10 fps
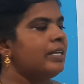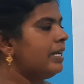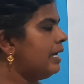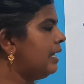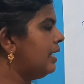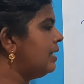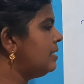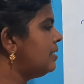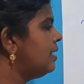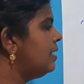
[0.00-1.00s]

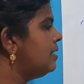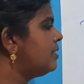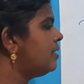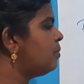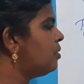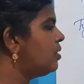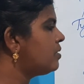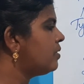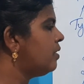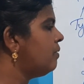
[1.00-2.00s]
Callus is a
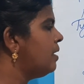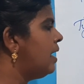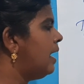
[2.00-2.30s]
mass of